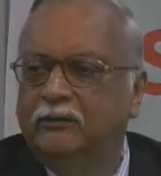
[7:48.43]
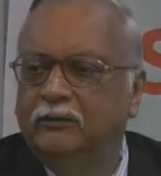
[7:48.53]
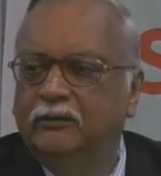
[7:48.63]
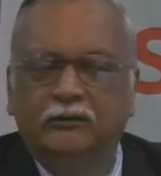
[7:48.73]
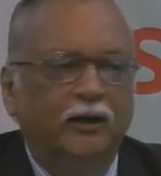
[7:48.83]

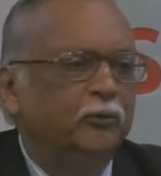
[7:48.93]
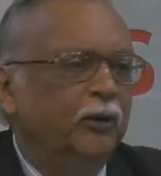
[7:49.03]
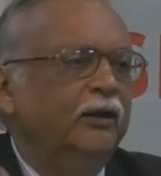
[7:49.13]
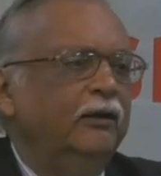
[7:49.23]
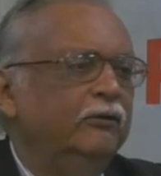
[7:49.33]
That's what
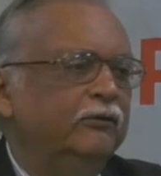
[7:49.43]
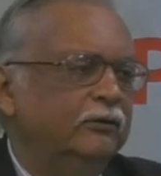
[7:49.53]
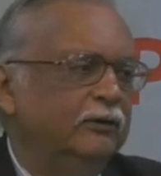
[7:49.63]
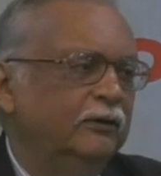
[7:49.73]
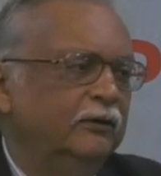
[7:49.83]
it is.
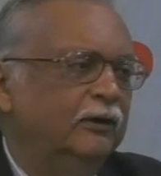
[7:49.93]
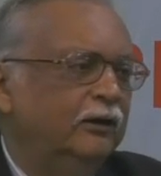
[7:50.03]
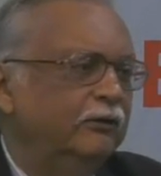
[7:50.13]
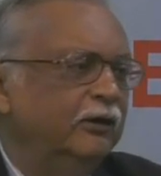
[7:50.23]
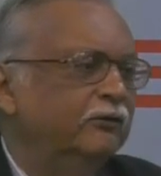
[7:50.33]
It is
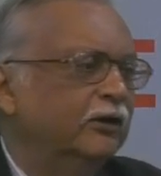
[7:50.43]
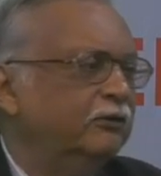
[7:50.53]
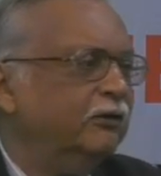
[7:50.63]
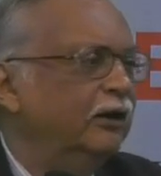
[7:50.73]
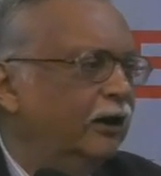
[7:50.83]
a
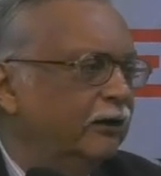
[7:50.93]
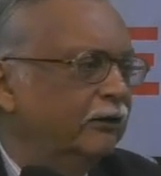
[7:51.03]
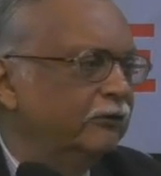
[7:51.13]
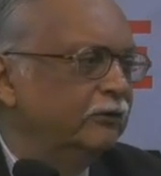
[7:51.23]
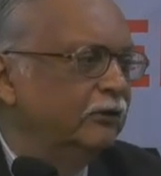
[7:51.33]
structural heart
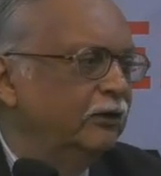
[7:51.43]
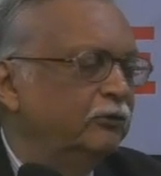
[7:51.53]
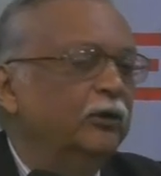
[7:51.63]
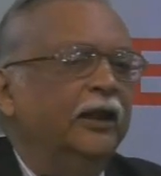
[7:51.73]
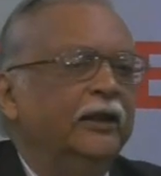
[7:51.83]
disease. So
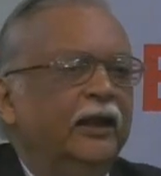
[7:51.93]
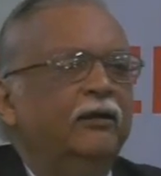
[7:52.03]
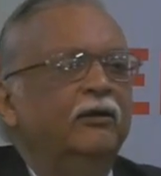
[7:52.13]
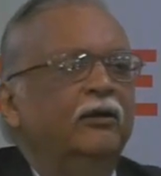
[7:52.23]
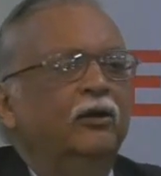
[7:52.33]
like that,
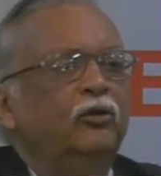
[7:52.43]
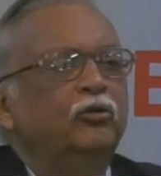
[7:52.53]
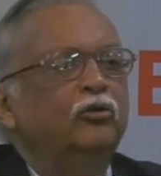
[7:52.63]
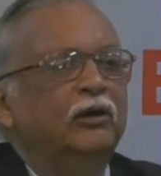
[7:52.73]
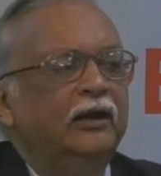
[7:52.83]
you
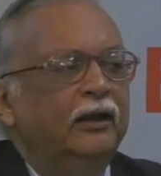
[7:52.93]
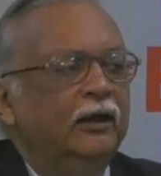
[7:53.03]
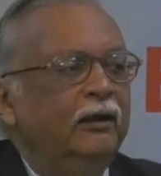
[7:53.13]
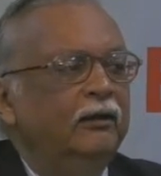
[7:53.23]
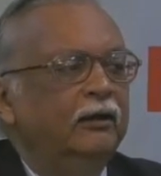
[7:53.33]
should
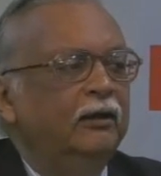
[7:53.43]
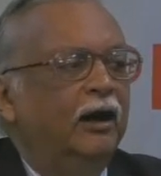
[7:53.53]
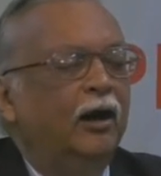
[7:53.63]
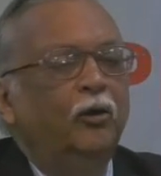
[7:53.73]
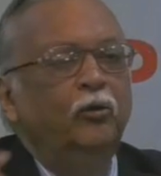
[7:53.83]
learn
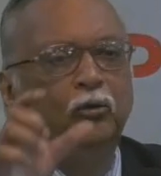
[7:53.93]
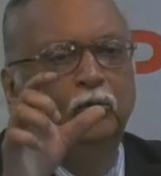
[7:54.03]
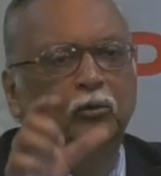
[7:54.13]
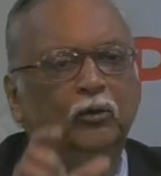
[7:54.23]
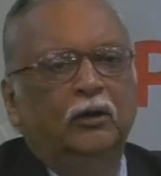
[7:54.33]
how
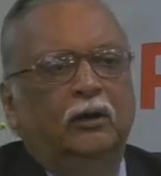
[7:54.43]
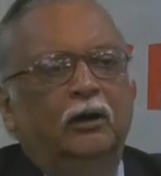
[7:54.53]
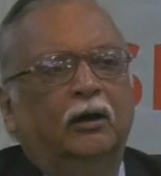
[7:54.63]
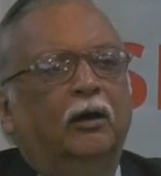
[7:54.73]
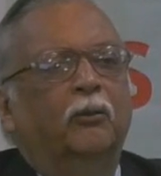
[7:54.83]
to
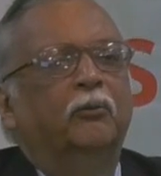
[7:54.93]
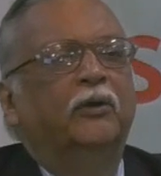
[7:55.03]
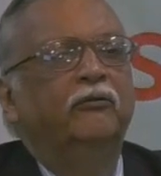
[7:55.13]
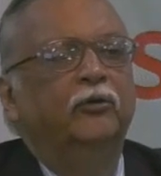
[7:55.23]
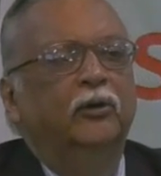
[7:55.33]

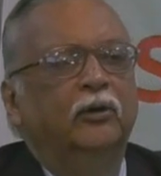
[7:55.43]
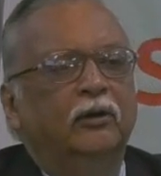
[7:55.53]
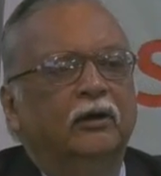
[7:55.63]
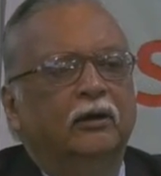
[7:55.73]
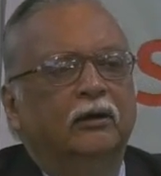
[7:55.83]
give your
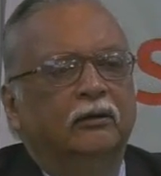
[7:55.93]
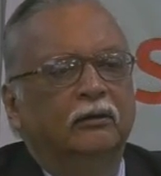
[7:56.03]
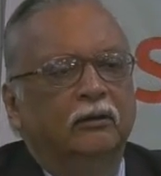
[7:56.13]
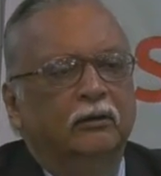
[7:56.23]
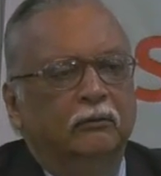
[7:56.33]

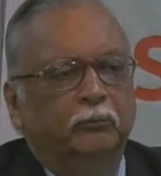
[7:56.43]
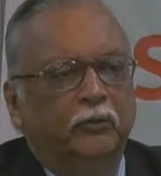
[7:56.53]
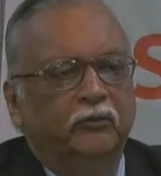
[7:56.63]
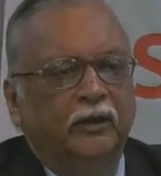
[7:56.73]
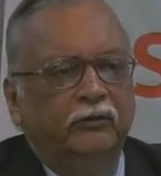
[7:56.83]

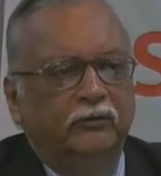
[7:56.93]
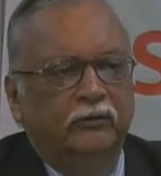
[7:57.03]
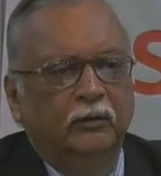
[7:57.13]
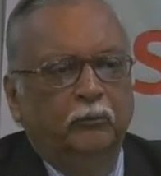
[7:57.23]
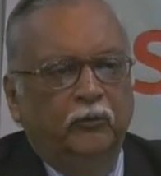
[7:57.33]
precise
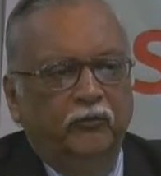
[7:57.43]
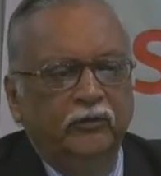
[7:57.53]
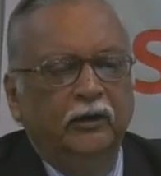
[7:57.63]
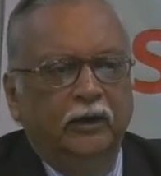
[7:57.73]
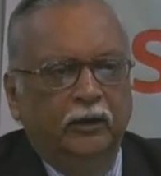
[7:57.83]

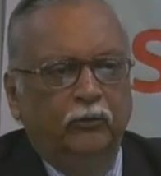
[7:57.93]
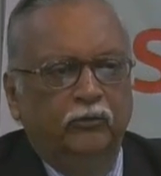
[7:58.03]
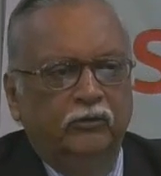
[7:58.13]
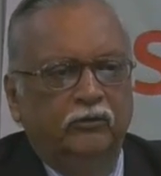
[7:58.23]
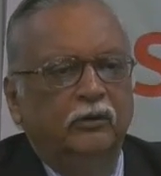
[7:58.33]
provisional
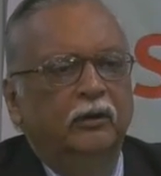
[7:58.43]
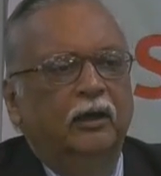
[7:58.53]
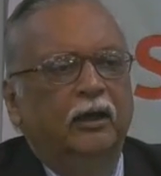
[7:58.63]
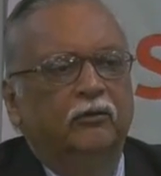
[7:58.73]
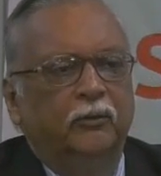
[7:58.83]
diagnosis
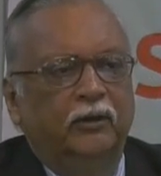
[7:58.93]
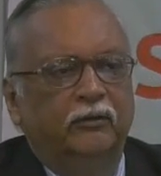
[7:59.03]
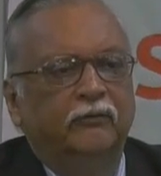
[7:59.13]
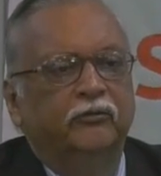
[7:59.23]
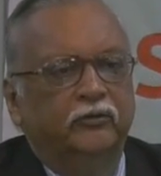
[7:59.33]
as well as
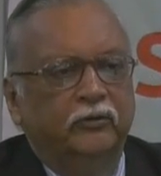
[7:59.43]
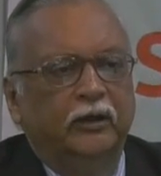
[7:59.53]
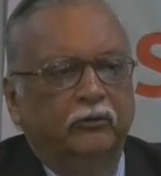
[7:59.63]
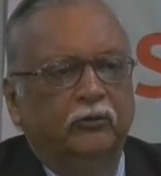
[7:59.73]
differential diagnosis. So with